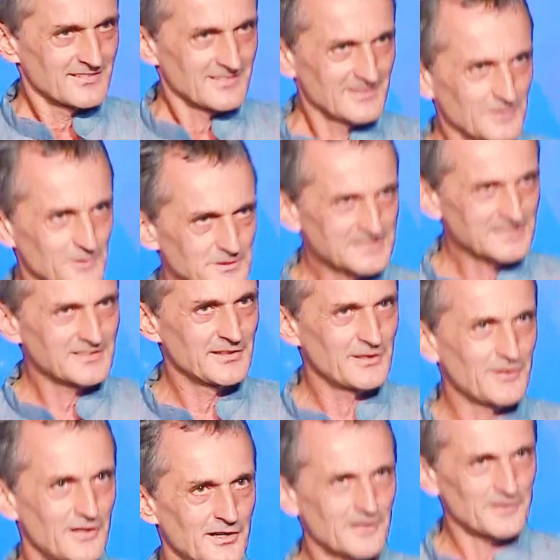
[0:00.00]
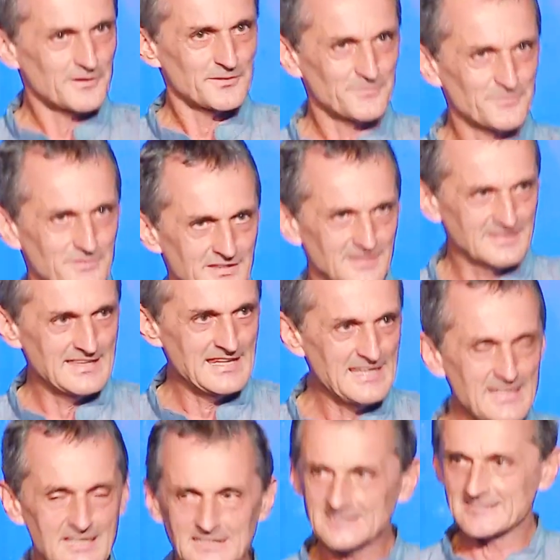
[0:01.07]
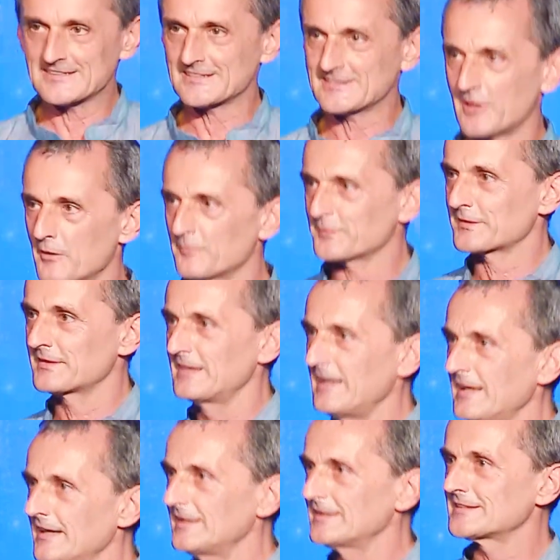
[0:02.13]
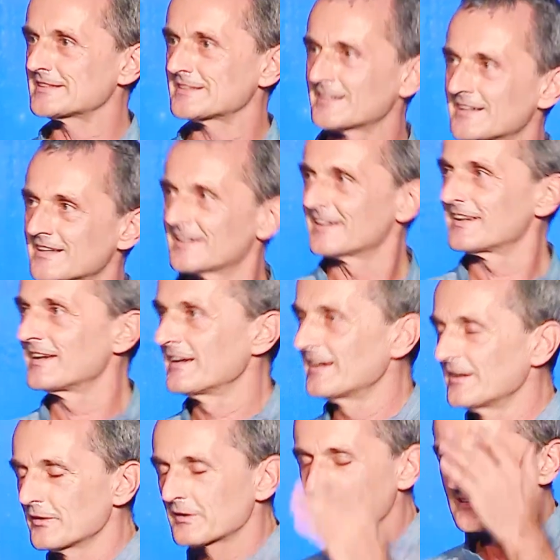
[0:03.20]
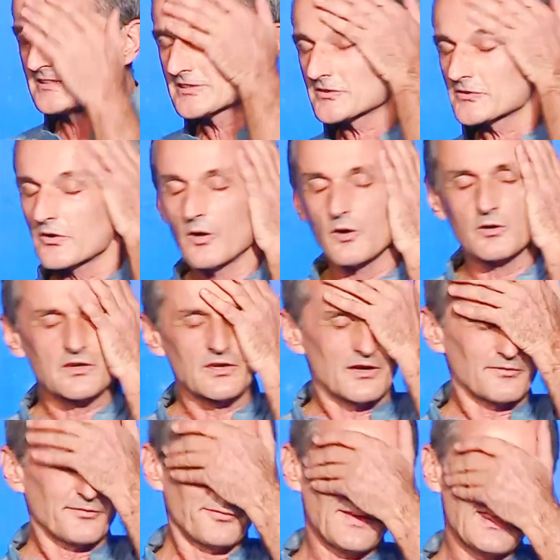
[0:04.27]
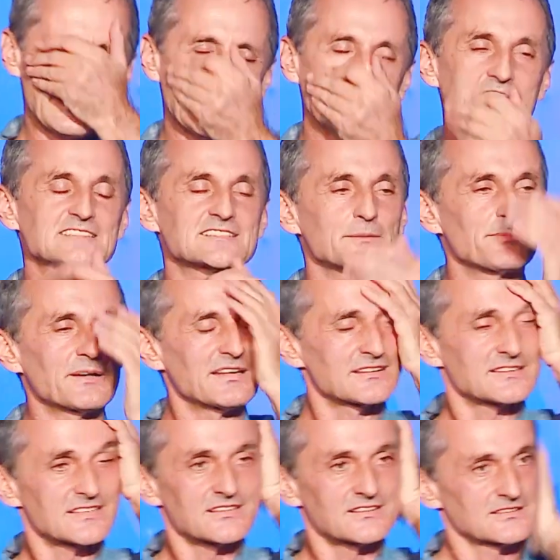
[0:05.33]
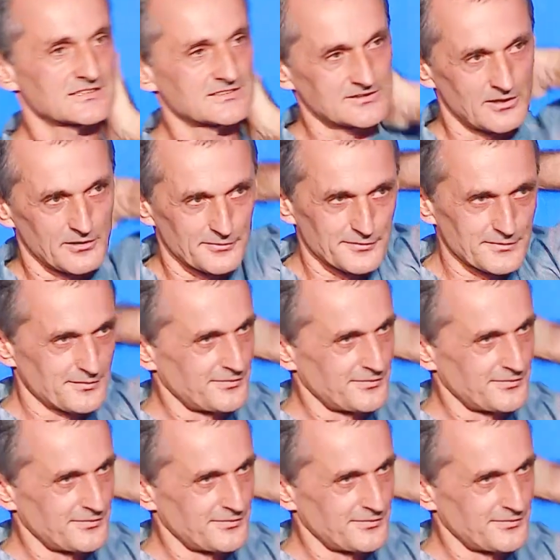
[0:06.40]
loosen the knees, soft knees. You can stroke your face a bit, soft